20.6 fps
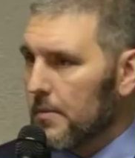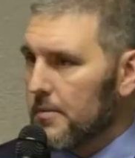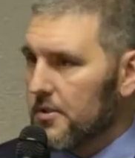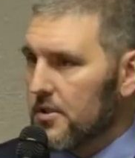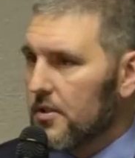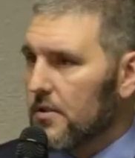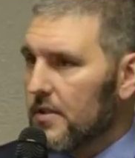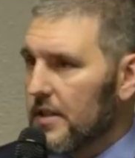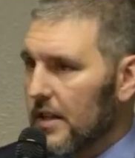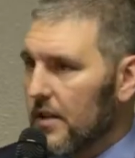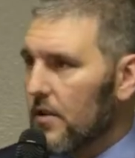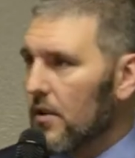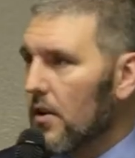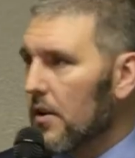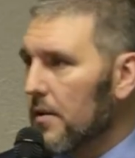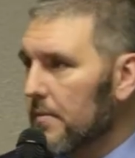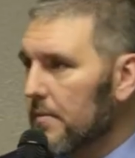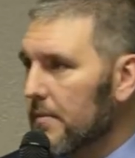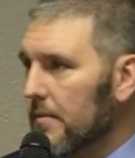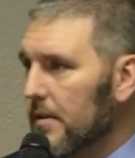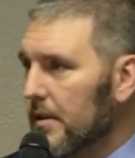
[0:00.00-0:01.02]
brimstone down on
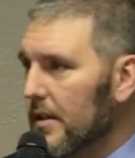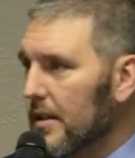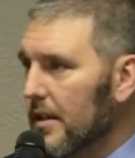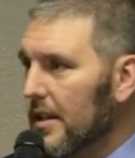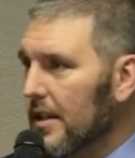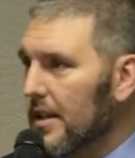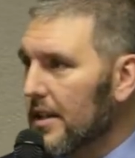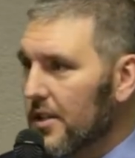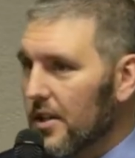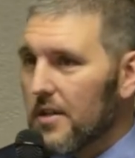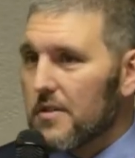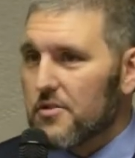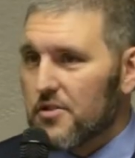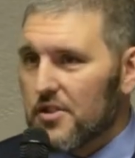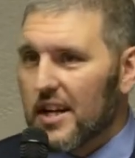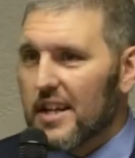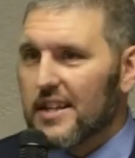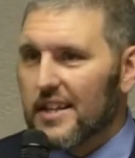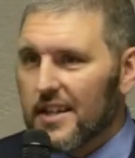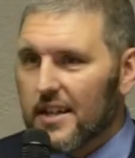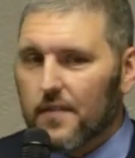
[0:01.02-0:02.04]
them. You
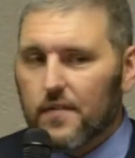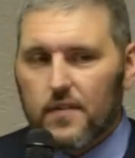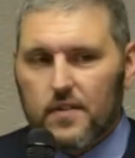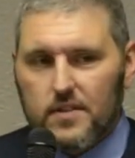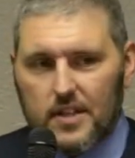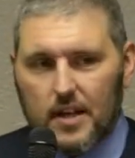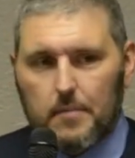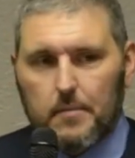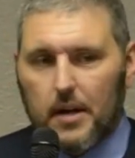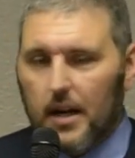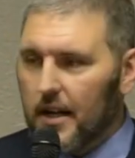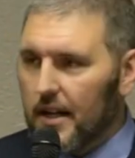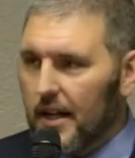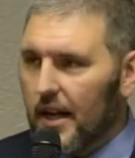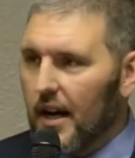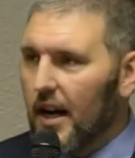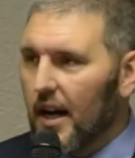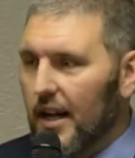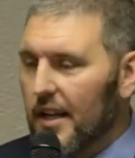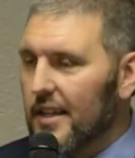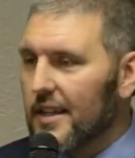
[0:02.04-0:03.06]
understand the difference? I'm not
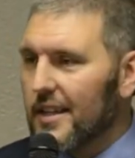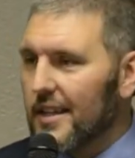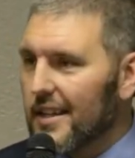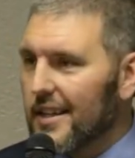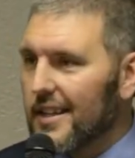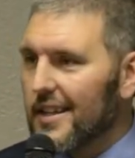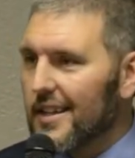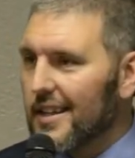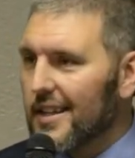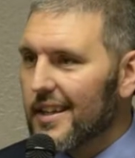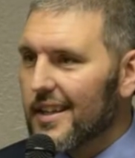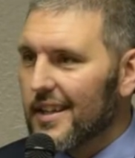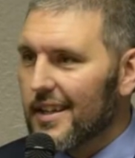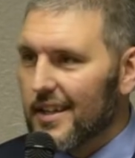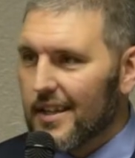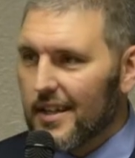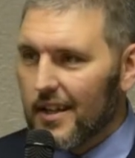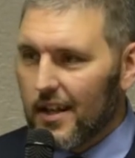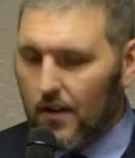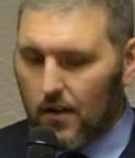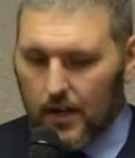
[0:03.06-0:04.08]
God.
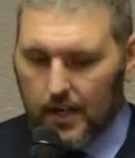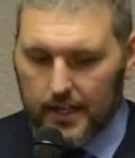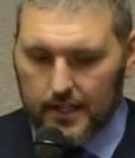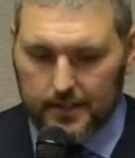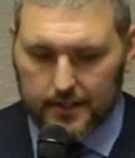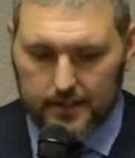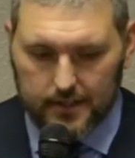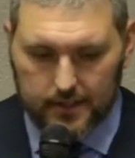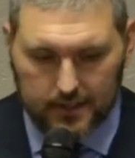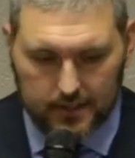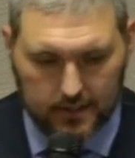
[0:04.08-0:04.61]
All right?